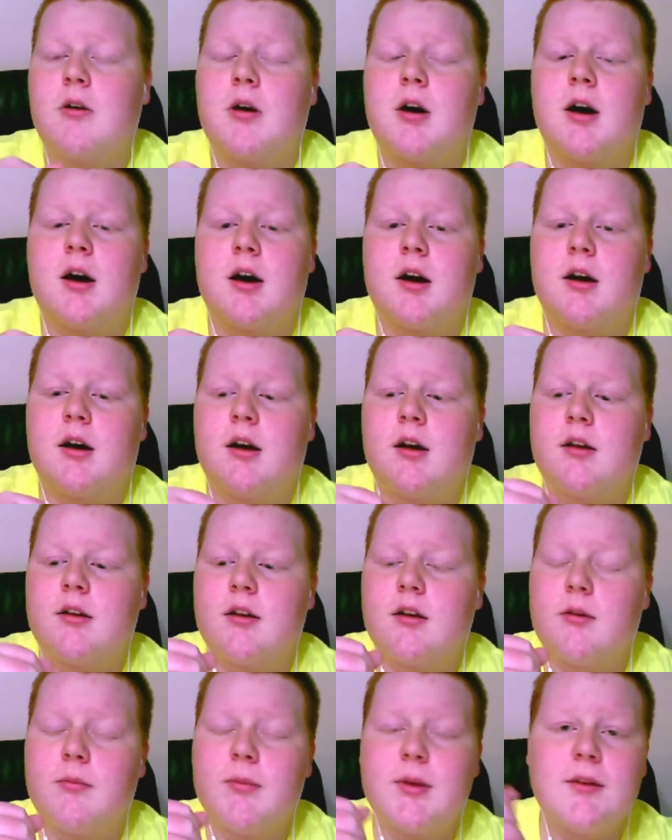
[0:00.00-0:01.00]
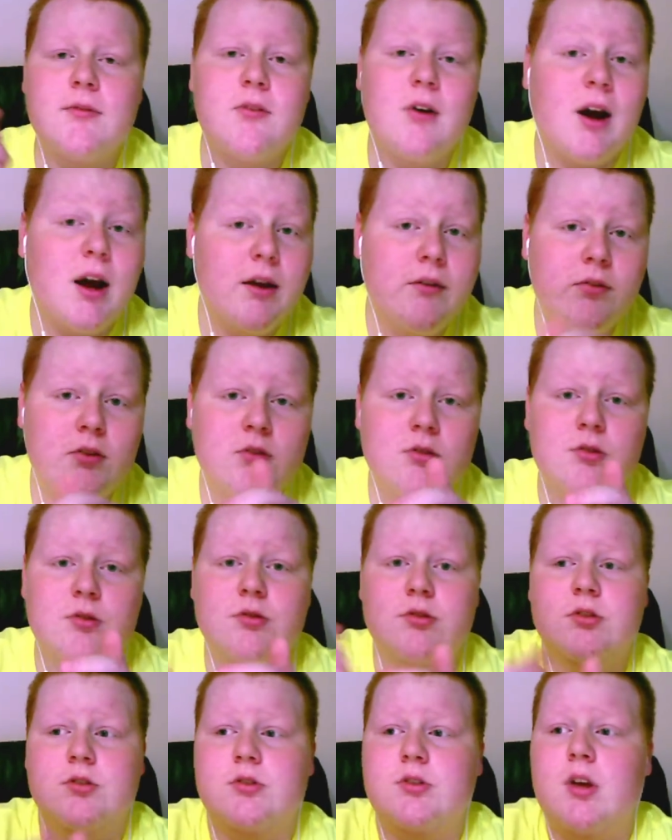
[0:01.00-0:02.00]
I mean, for iPhone
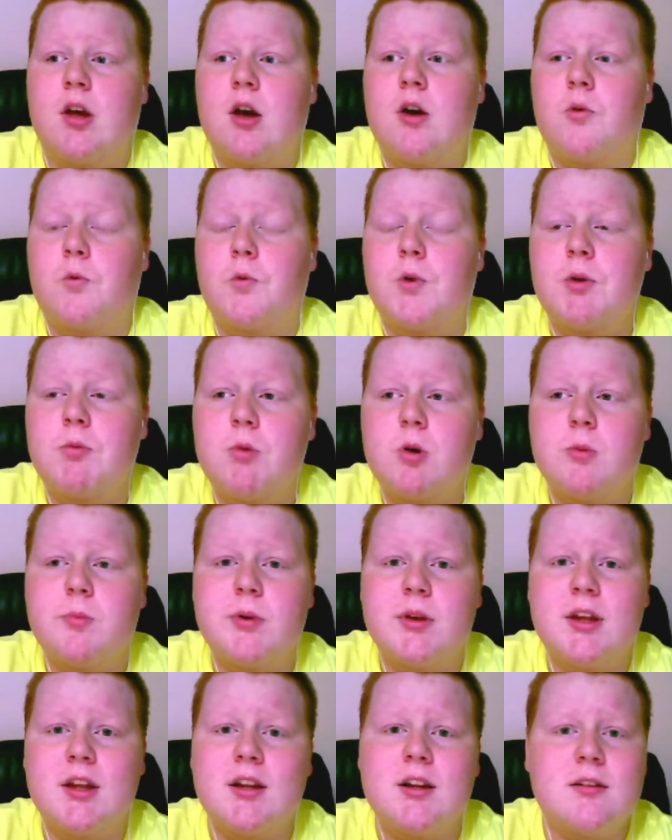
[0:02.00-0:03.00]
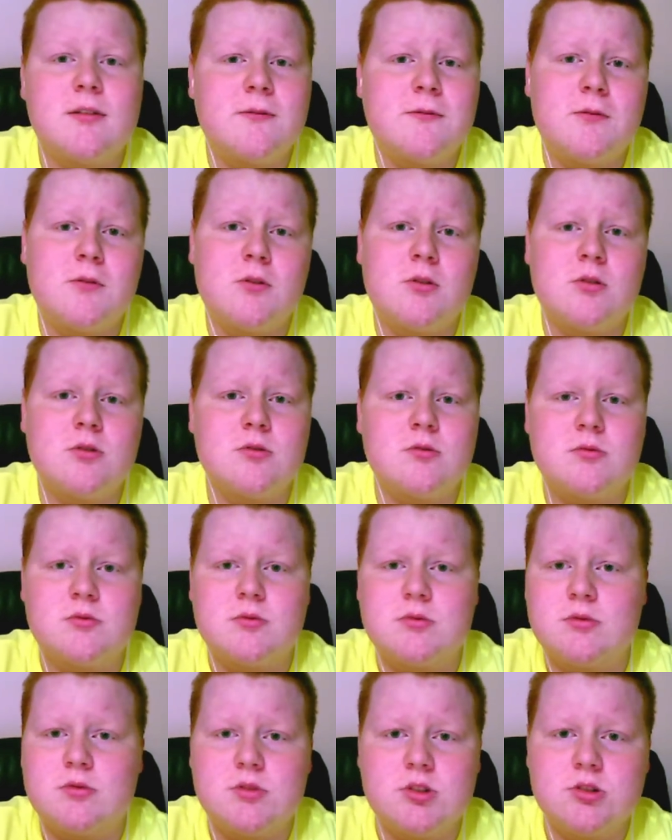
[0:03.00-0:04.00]
users, we won't be getting the full
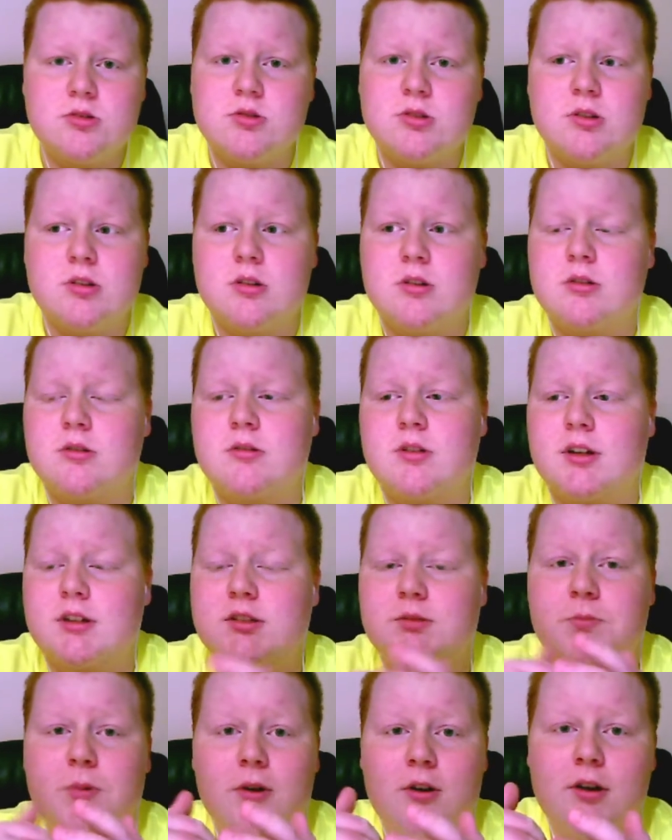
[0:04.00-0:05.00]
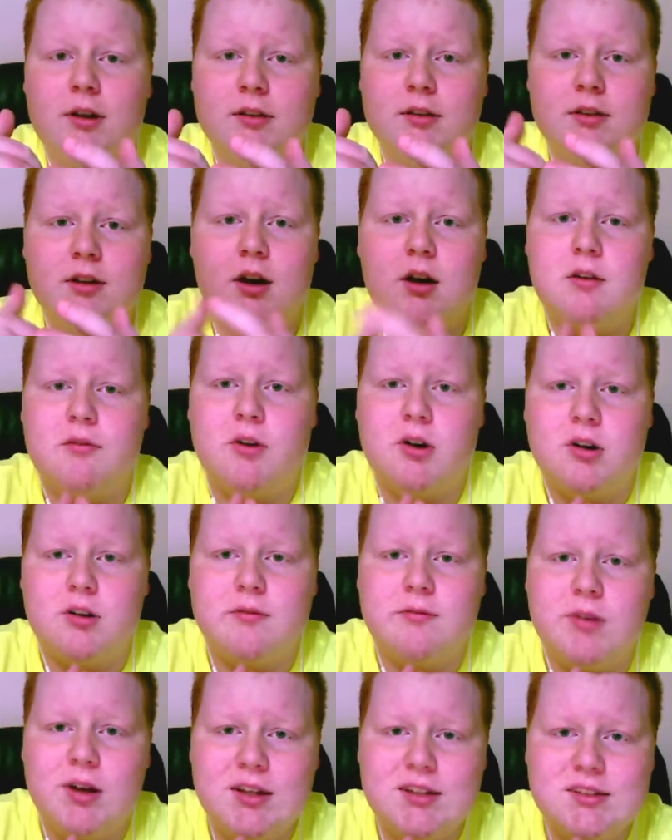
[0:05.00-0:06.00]
user experience out of our
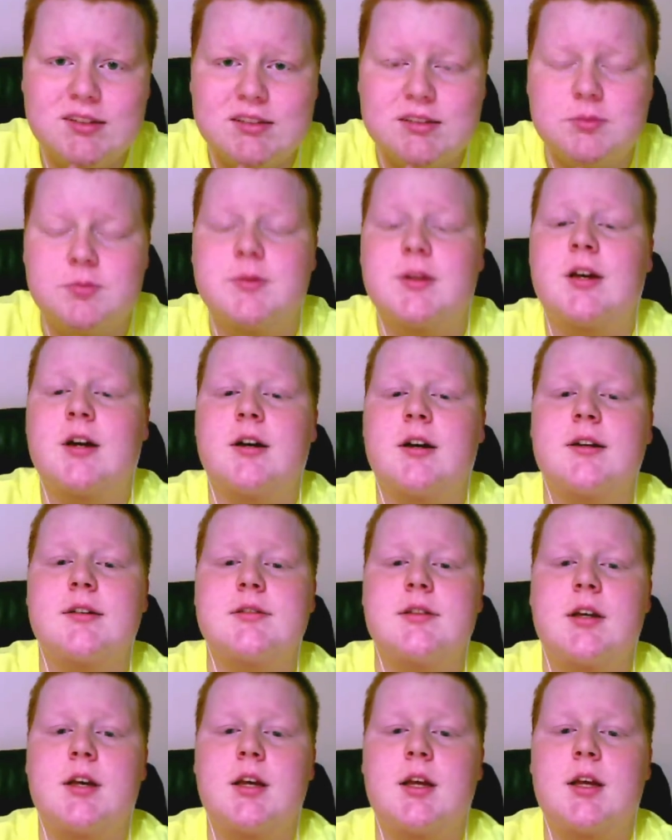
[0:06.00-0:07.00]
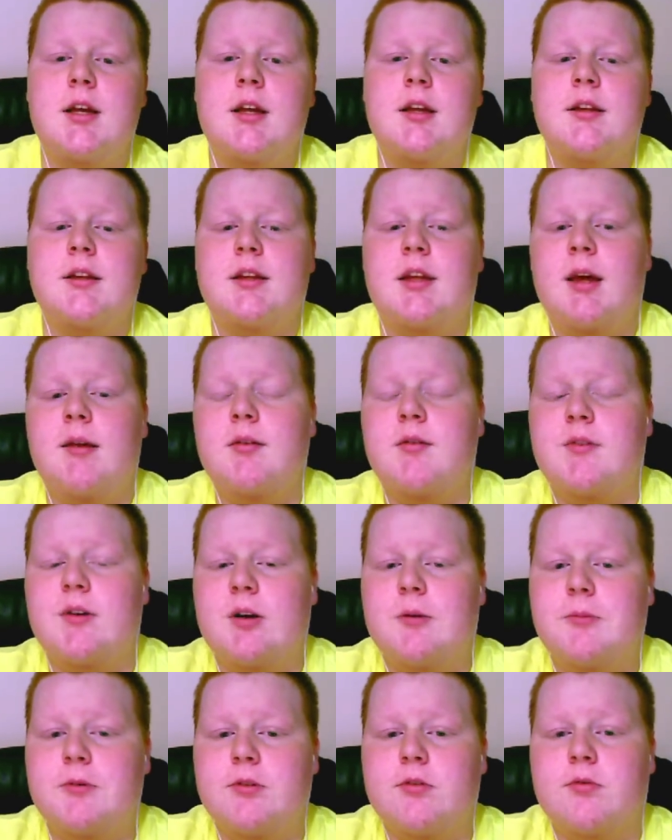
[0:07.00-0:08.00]
devices because the game
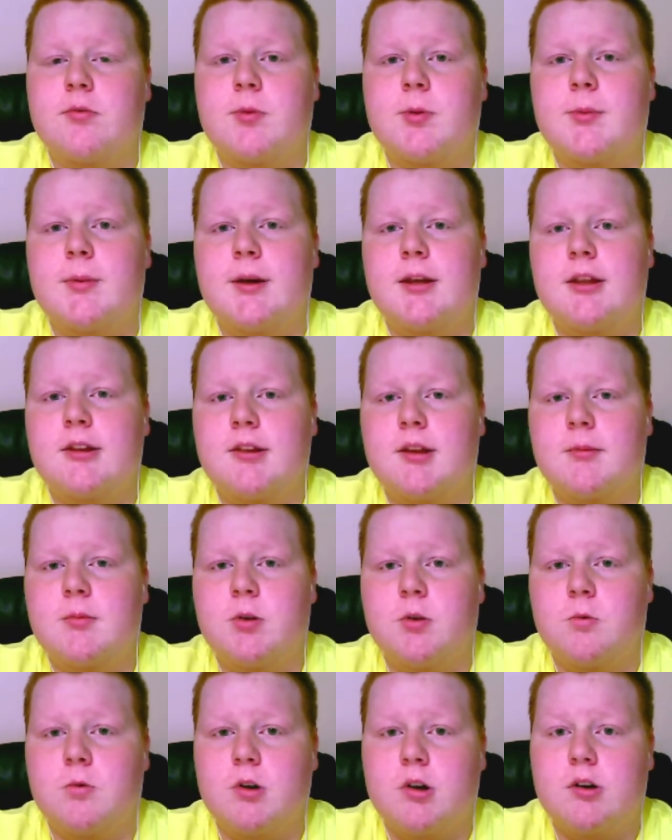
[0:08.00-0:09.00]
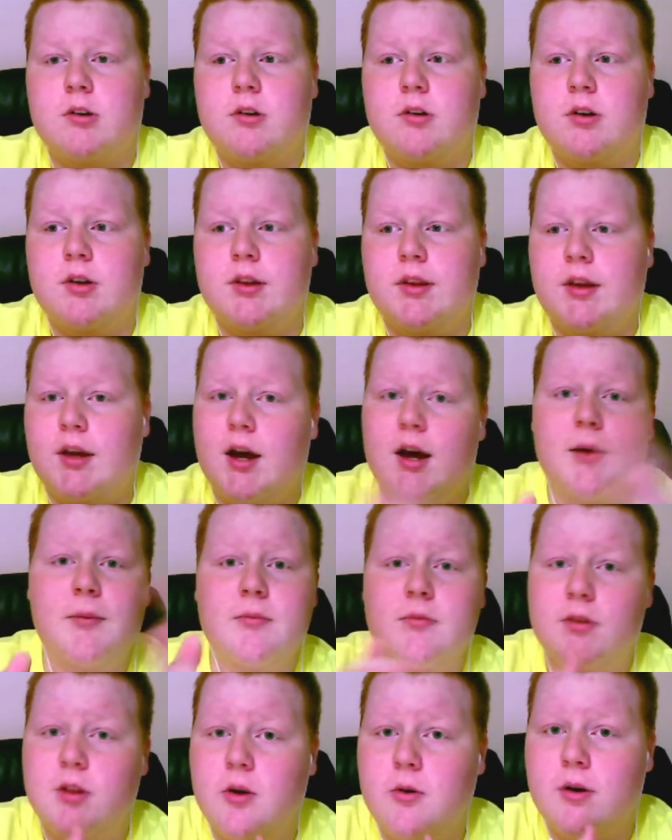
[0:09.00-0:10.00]
developers will be making them to work on the
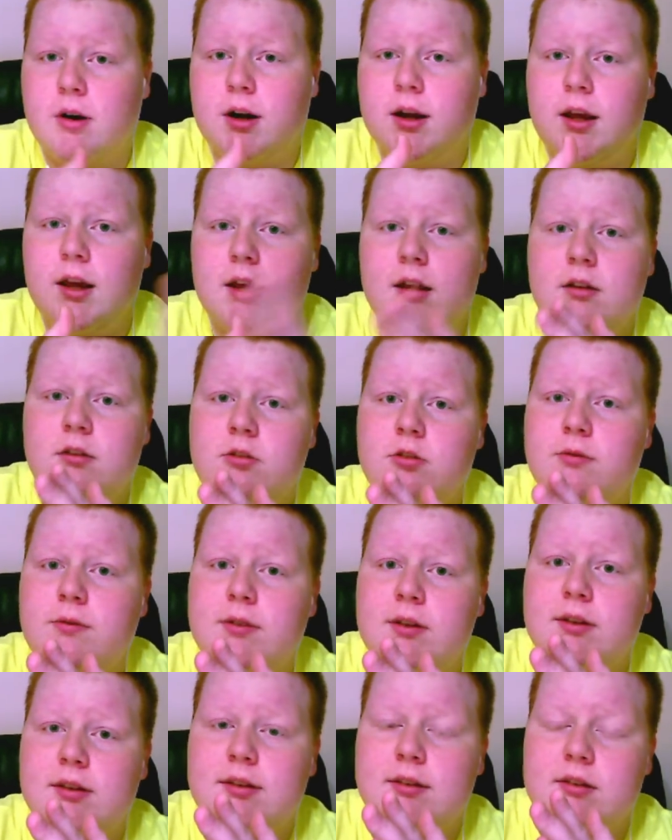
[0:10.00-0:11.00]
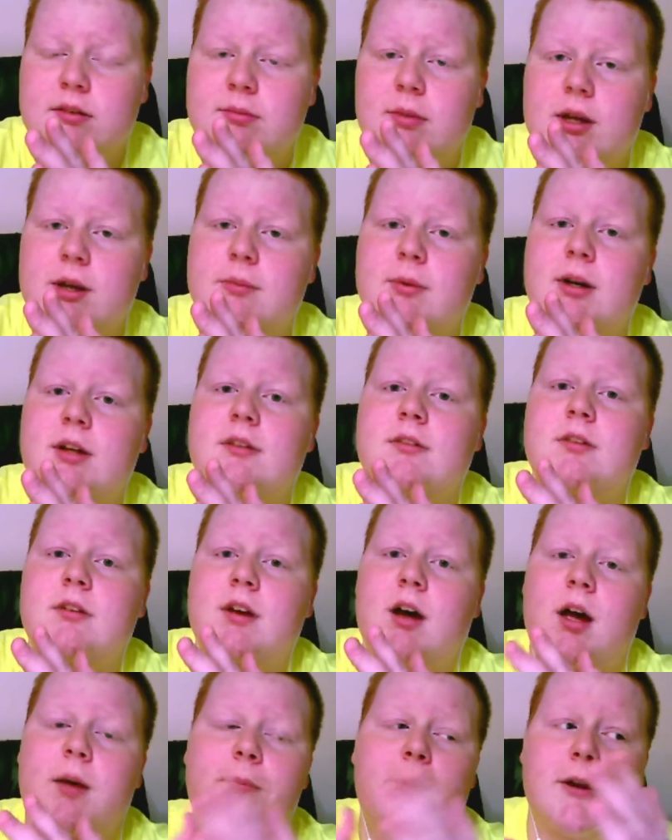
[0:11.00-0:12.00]
lower end 256 megabytes
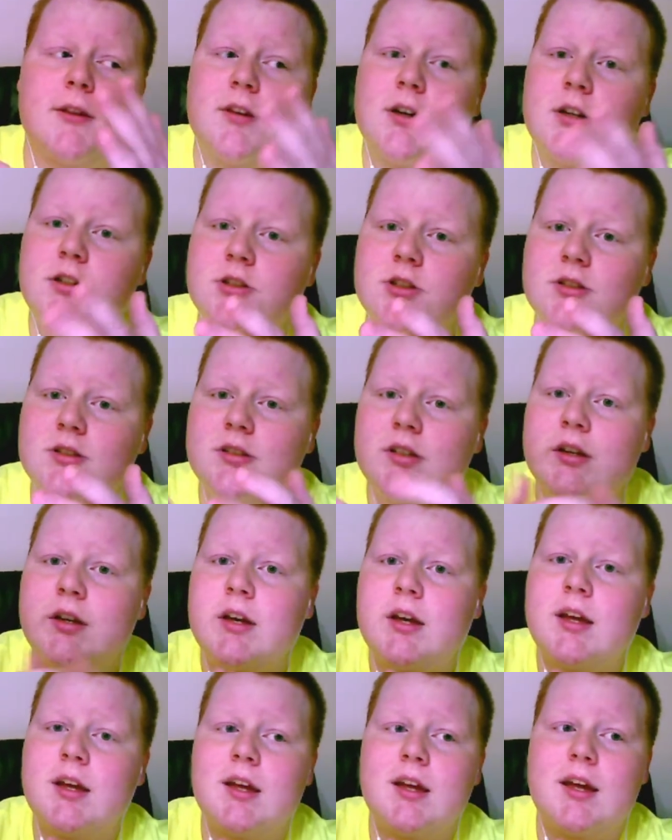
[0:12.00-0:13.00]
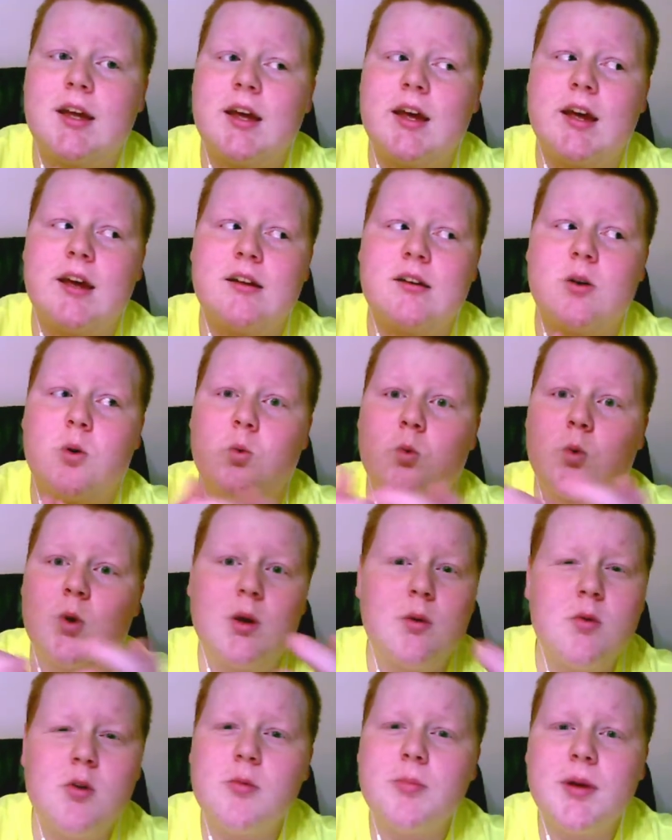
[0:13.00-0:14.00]
iPod Touches, and we
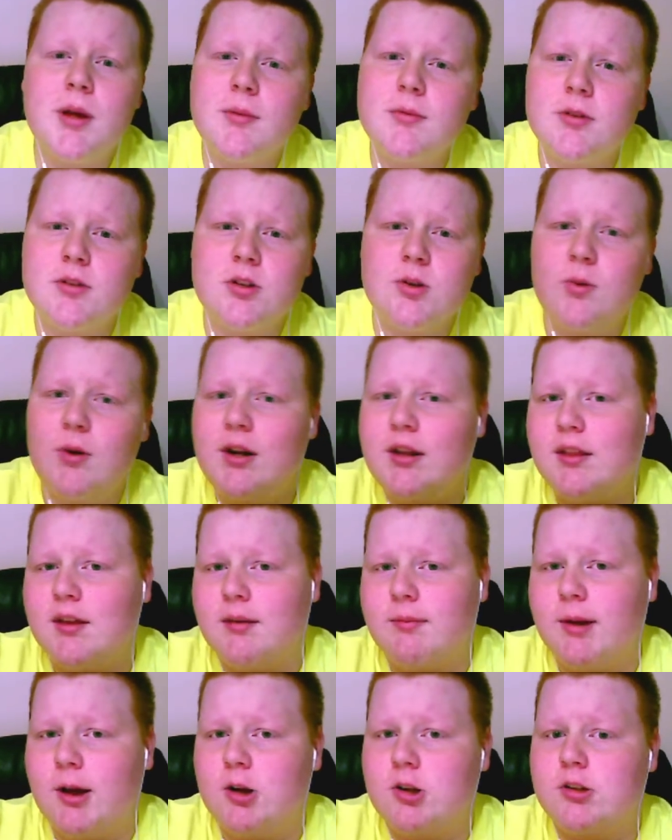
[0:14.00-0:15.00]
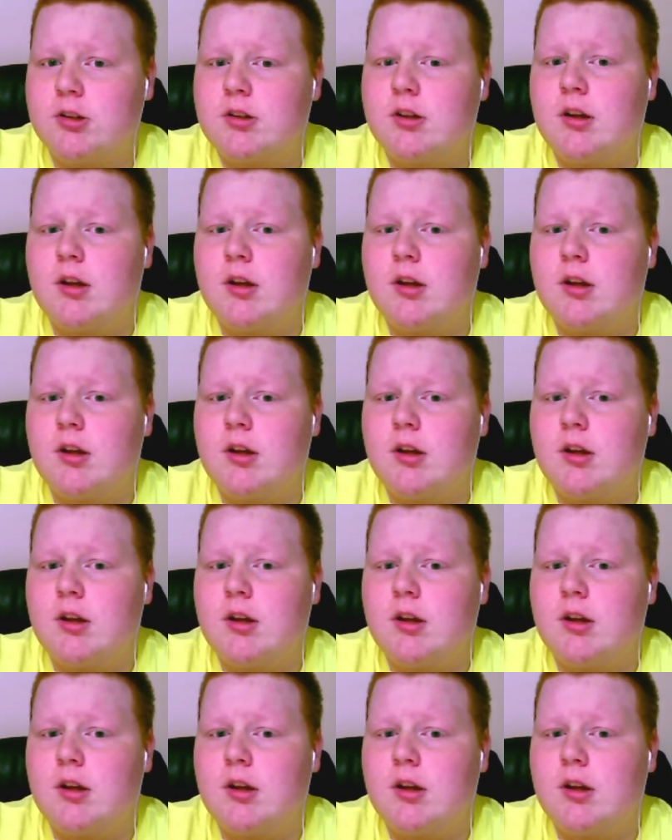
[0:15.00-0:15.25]
won't be able to do anything about it.